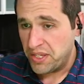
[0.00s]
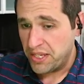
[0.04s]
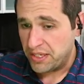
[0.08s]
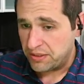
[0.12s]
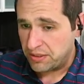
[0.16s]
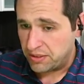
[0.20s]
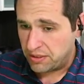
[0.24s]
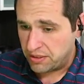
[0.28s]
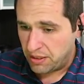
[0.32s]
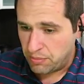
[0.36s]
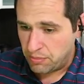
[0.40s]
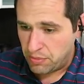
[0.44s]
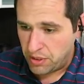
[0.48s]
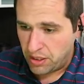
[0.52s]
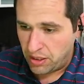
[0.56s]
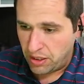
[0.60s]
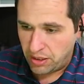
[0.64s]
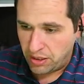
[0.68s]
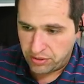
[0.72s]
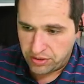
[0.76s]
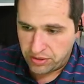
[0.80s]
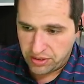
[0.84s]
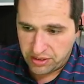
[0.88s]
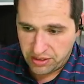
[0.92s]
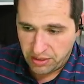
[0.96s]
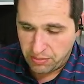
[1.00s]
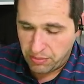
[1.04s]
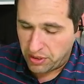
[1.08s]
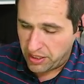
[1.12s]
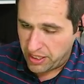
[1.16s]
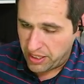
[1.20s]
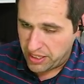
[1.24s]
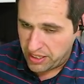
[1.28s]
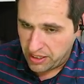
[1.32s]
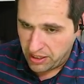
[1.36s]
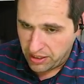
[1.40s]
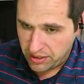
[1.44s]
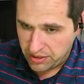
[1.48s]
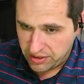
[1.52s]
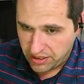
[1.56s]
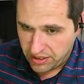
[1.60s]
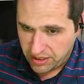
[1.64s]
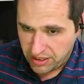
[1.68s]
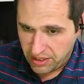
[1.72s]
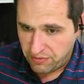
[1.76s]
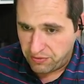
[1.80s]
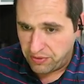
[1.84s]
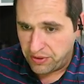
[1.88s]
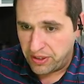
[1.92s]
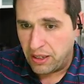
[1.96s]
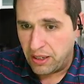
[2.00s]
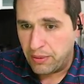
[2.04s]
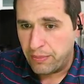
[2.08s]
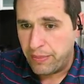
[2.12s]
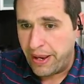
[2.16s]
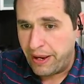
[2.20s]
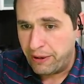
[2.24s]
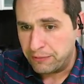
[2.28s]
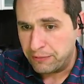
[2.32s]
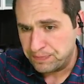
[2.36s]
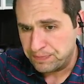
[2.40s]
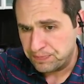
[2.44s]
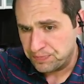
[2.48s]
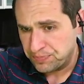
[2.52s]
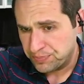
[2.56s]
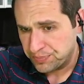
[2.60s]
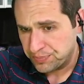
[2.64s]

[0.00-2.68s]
stimu, uh, stimulated a significant amount.